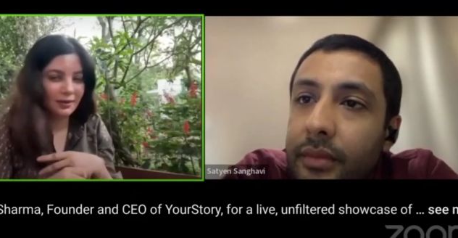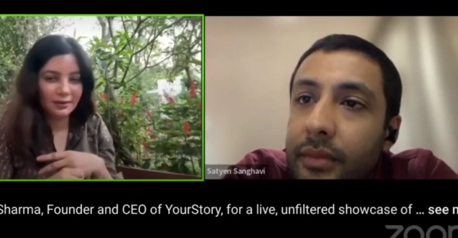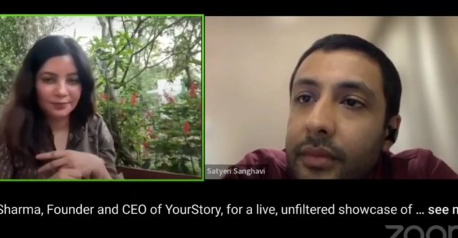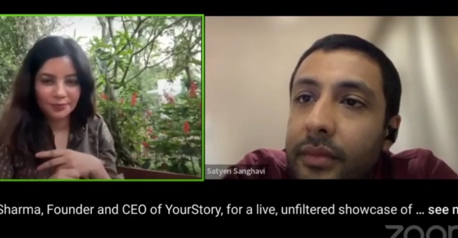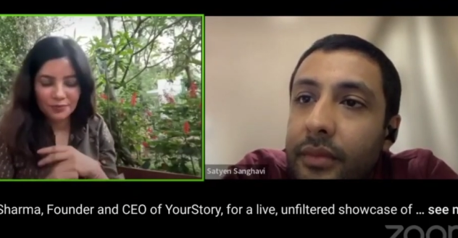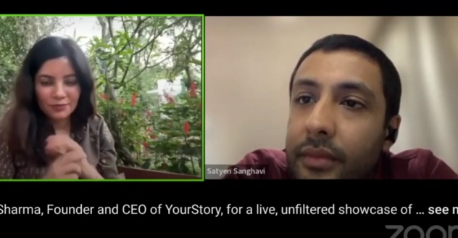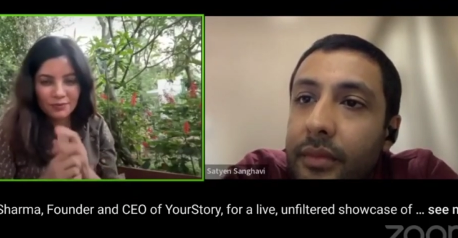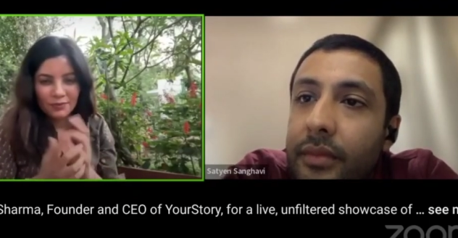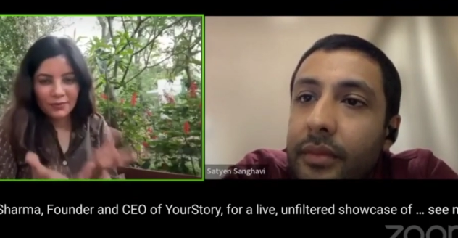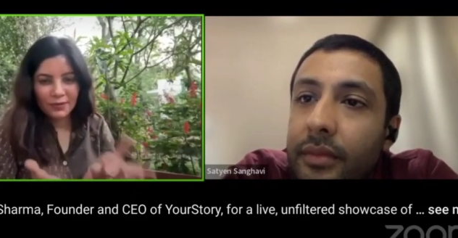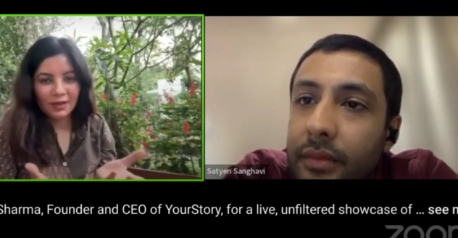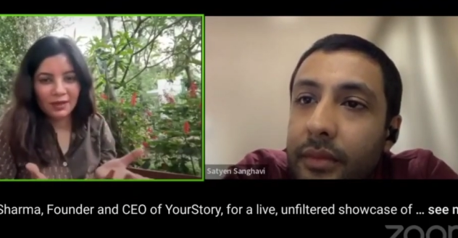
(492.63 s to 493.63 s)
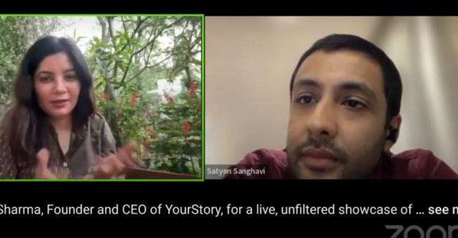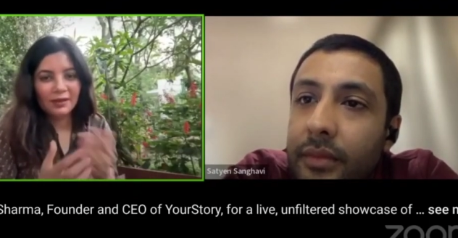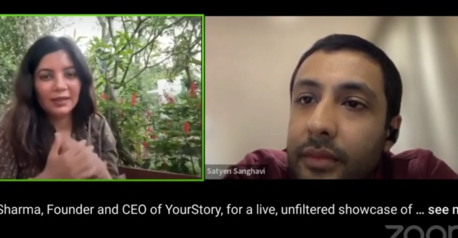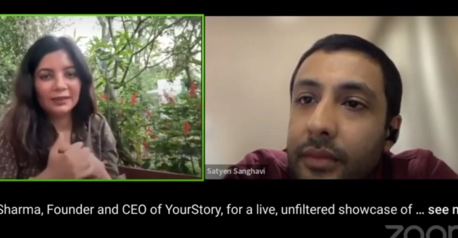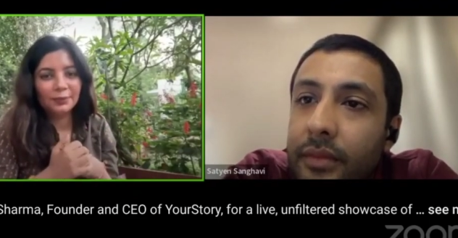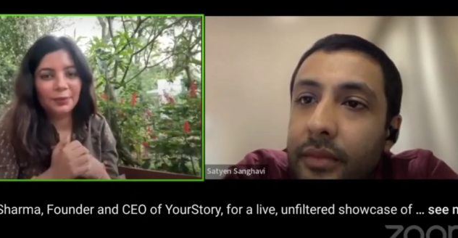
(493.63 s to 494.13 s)
Speaker 1: uh,
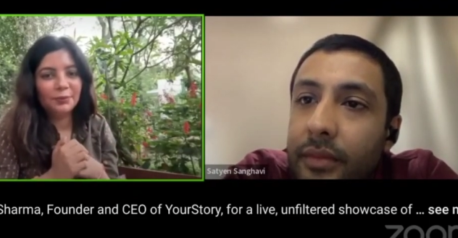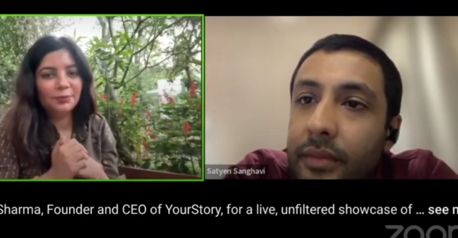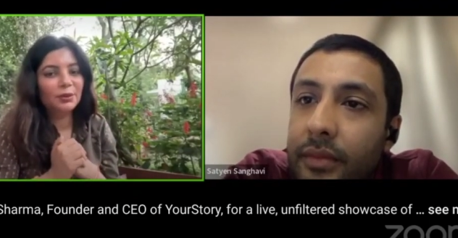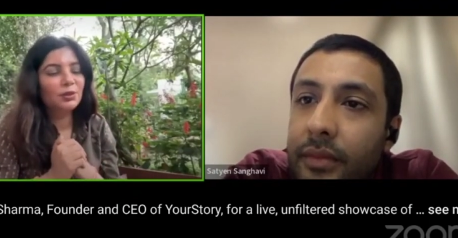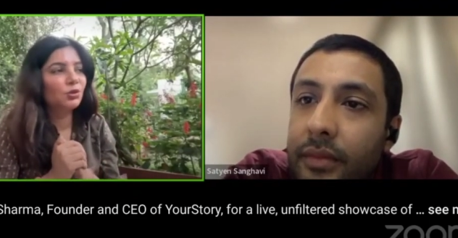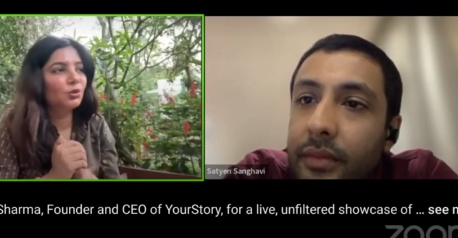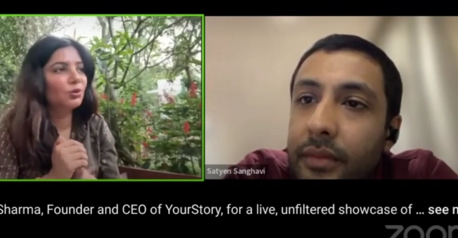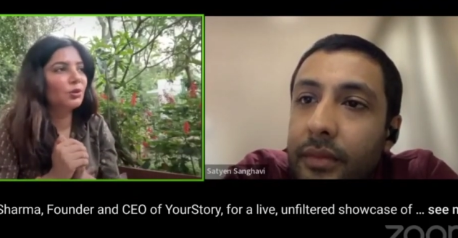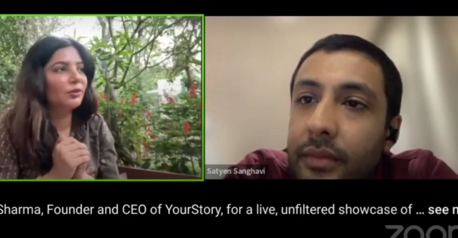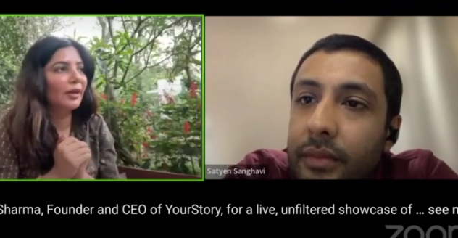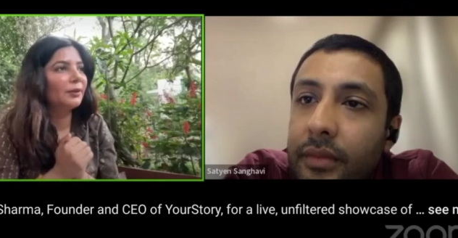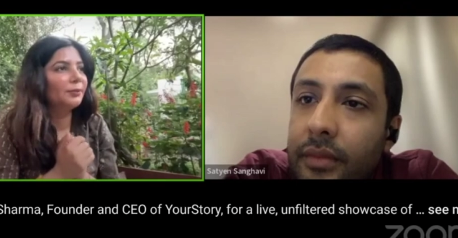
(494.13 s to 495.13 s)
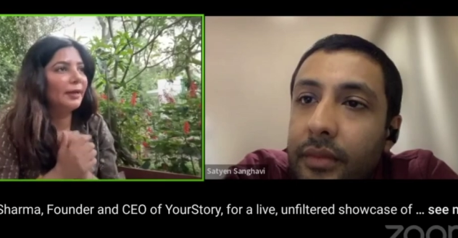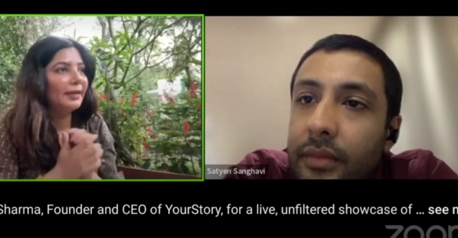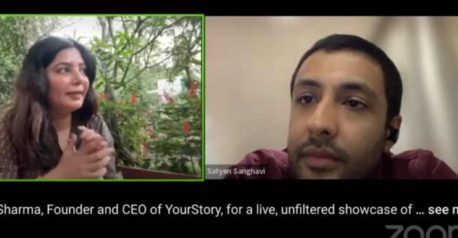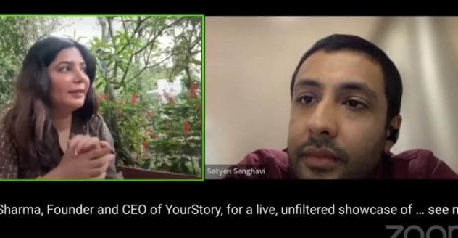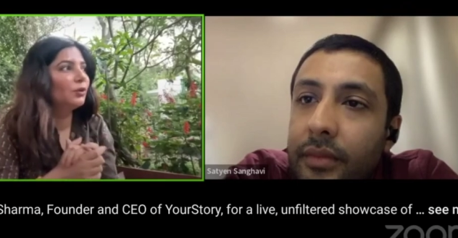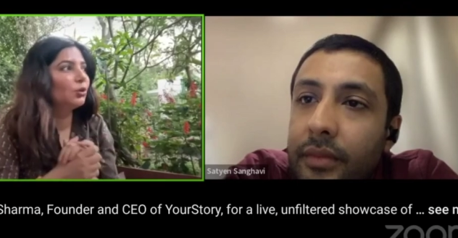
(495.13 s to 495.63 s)
uh, are the people you know who
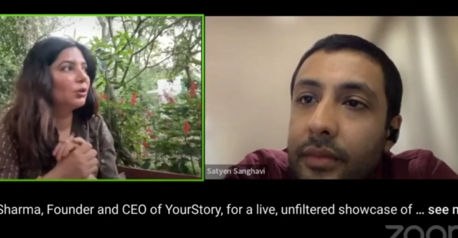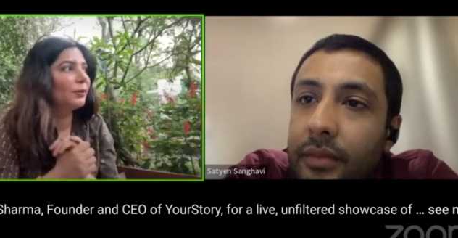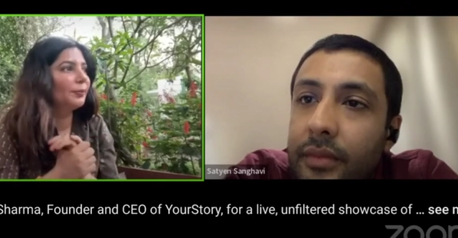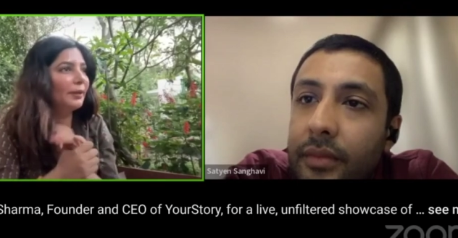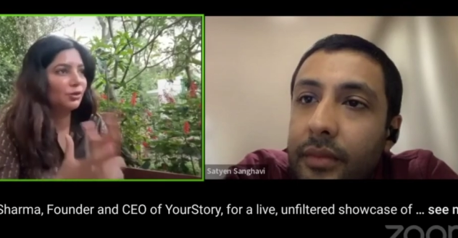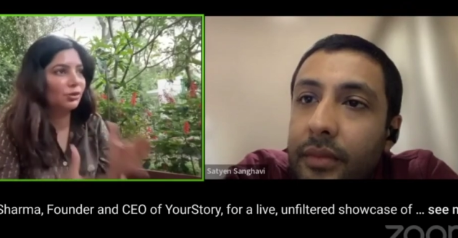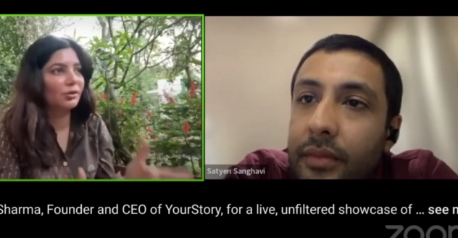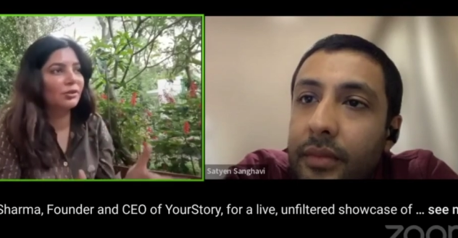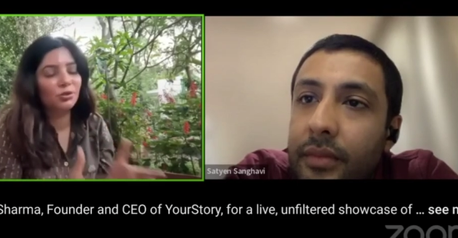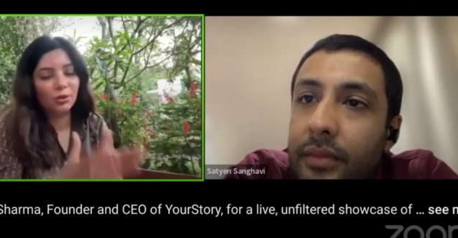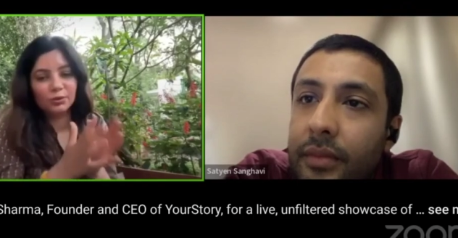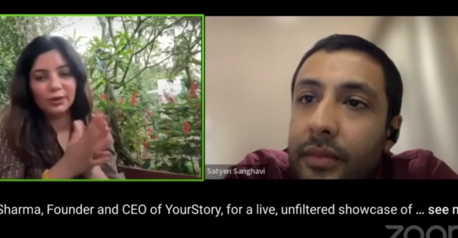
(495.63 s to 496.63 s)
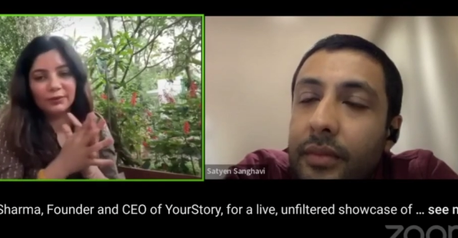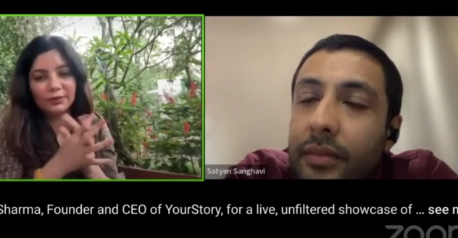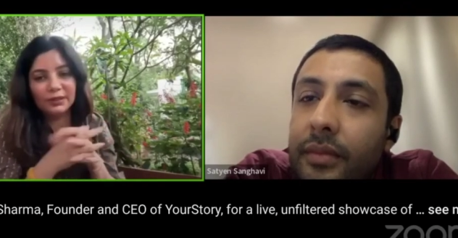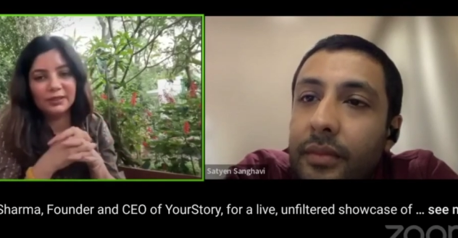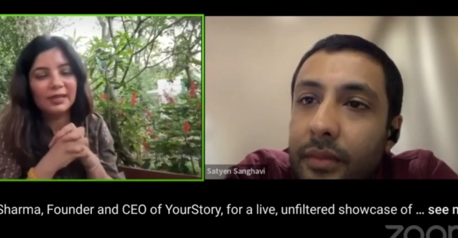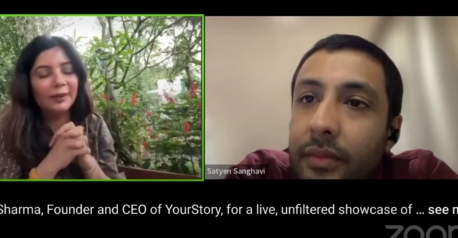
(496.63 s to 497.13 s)
recommend it to the patients or
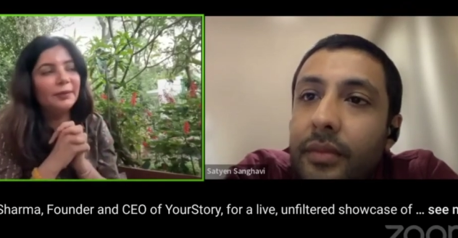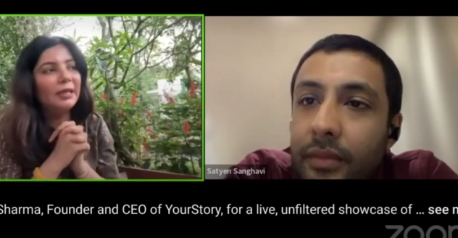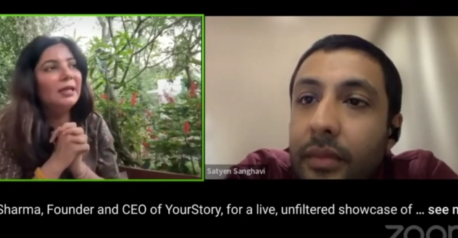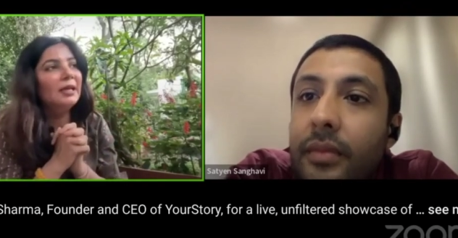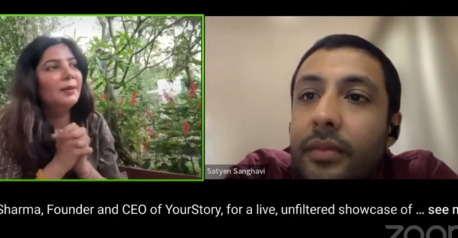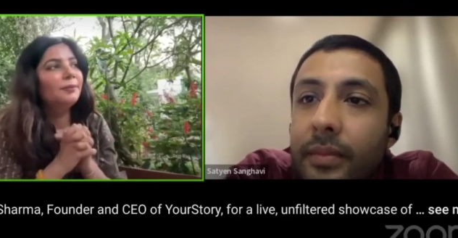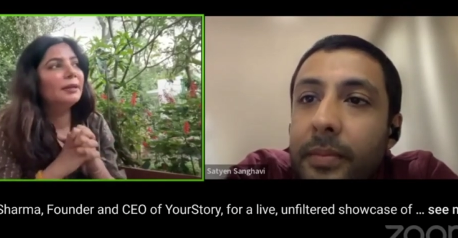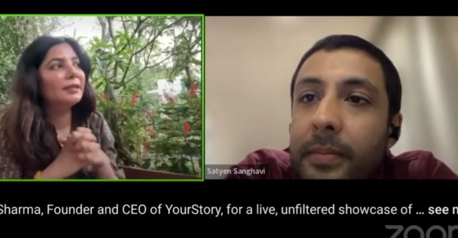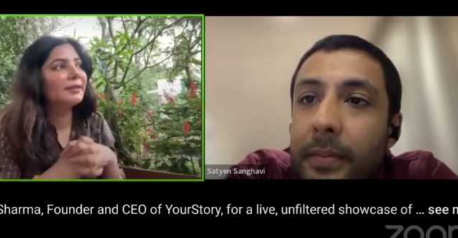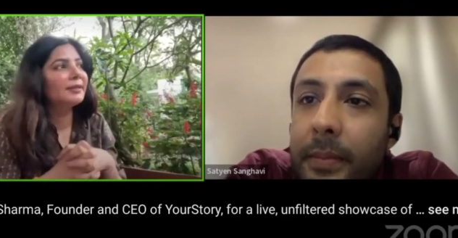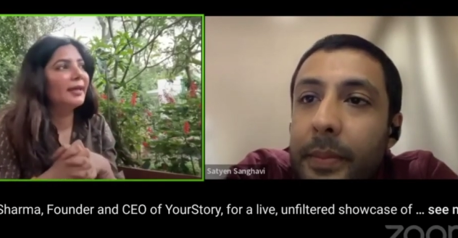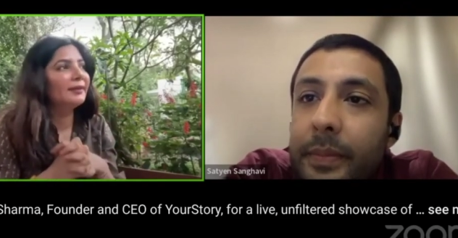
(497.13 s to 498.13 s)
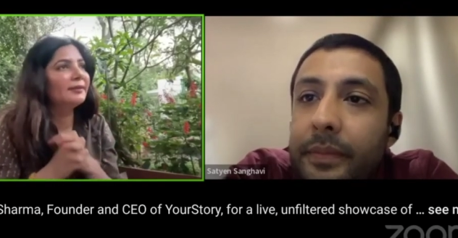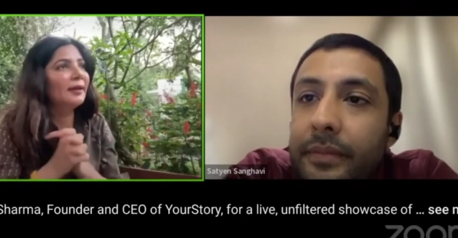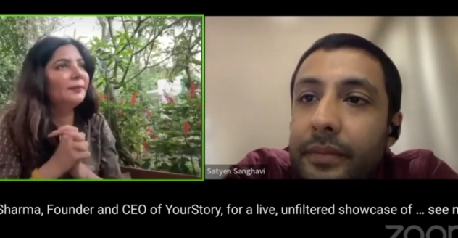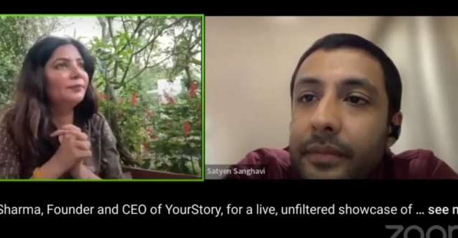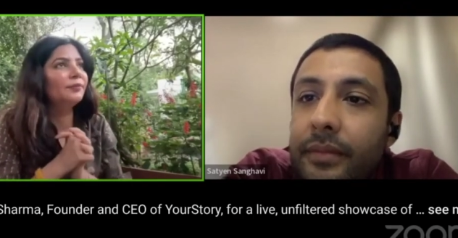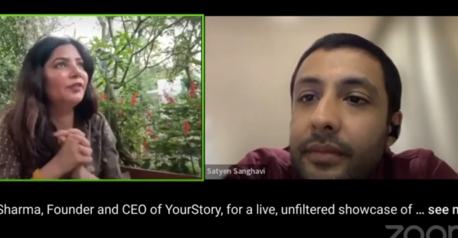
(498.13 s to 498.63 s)
whoever it's coming but is
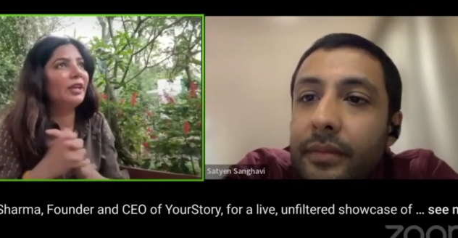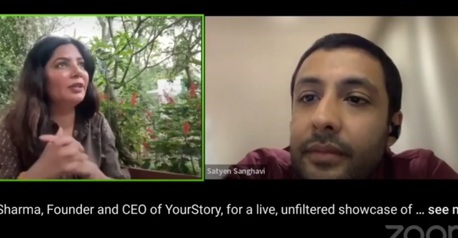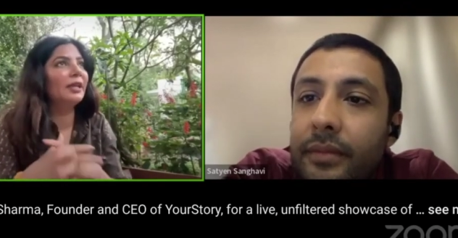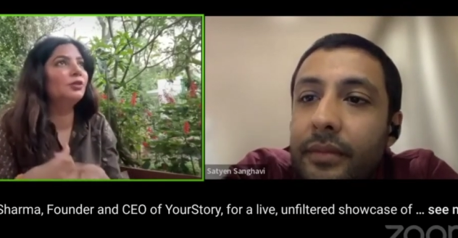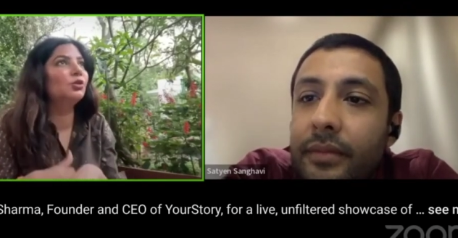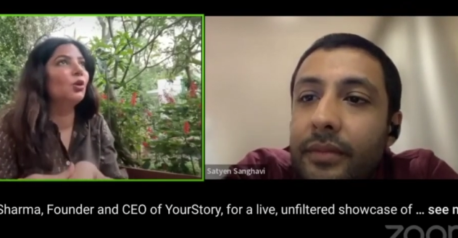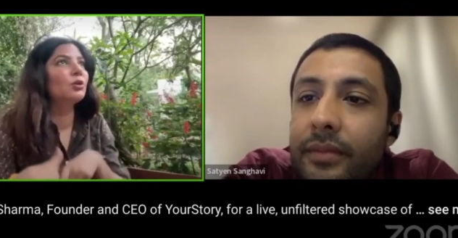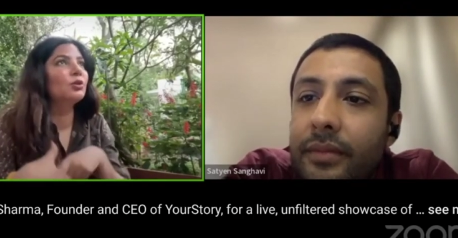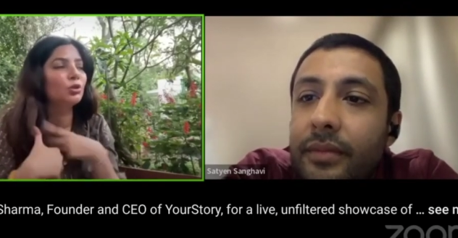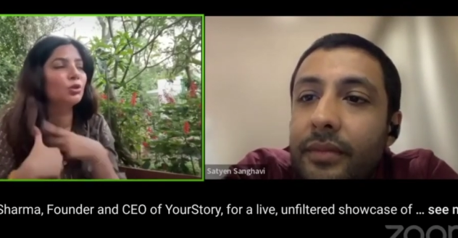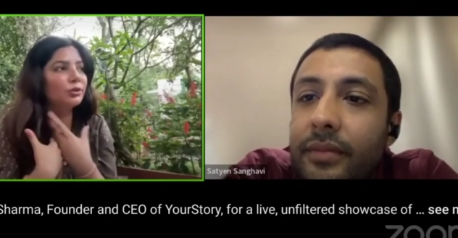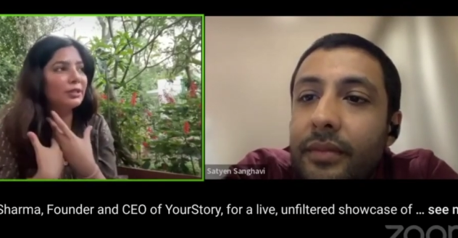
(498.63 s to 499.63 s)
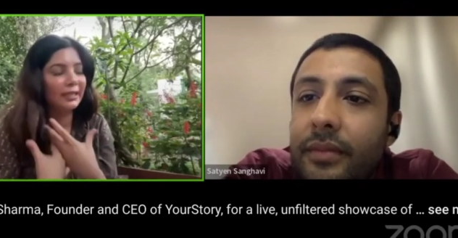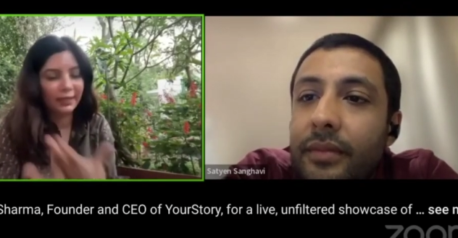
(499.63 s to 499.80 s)
there some way that you also